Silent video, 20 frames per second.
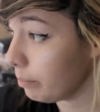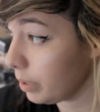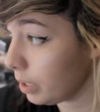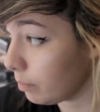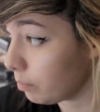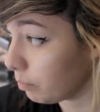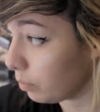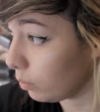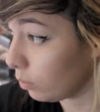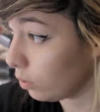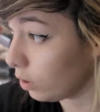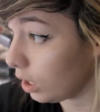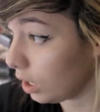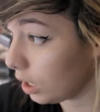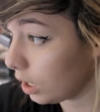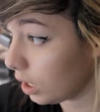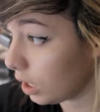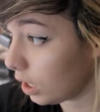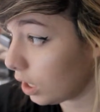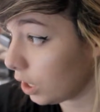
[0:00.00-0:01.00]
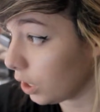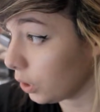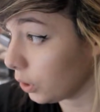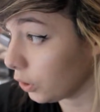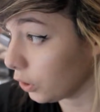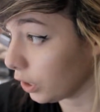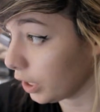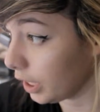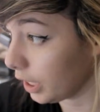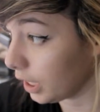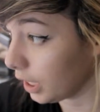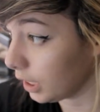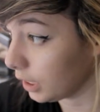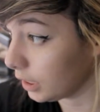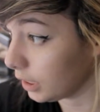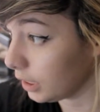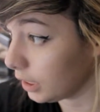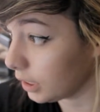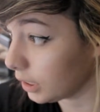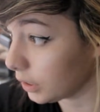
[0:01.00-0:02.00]
people. Agree,
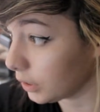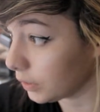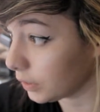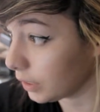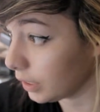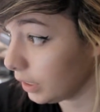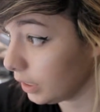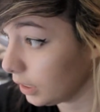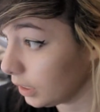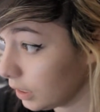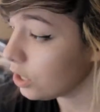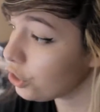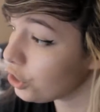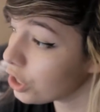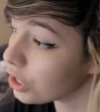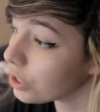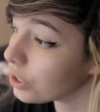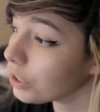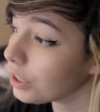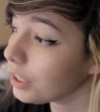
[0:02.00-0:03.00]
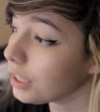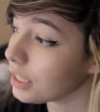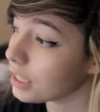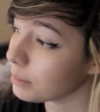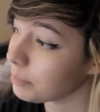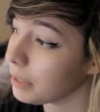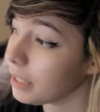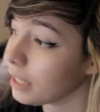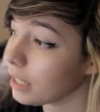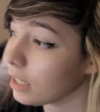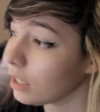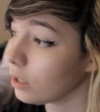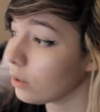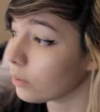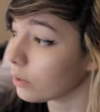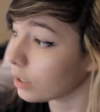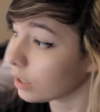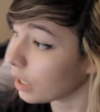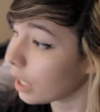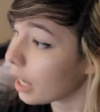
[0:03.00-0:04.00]
honey. Agree. Generally speaking,
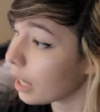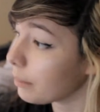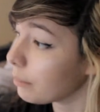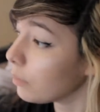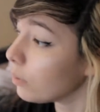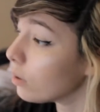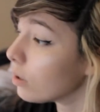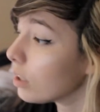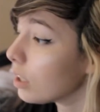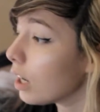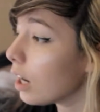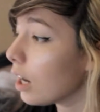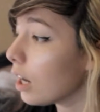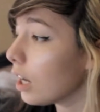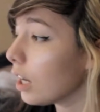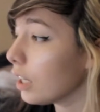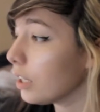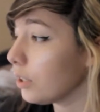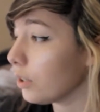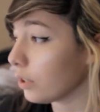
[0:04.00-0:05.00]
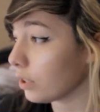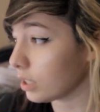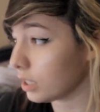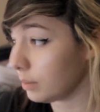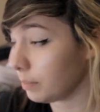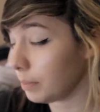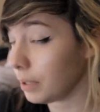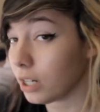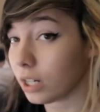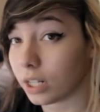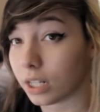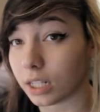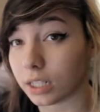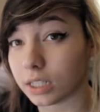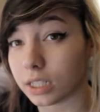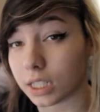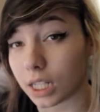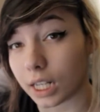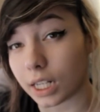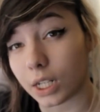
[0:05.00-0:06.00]
you rely more on your
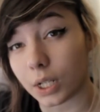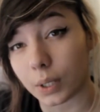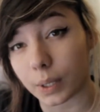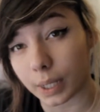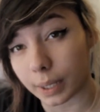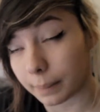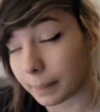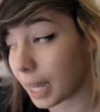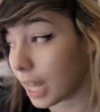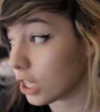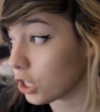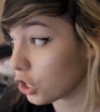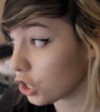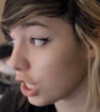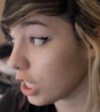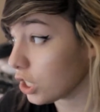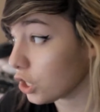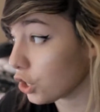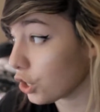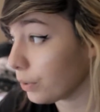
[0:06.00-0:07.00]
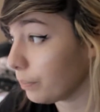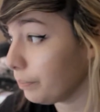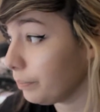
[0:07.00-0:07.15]
experience than your imagination.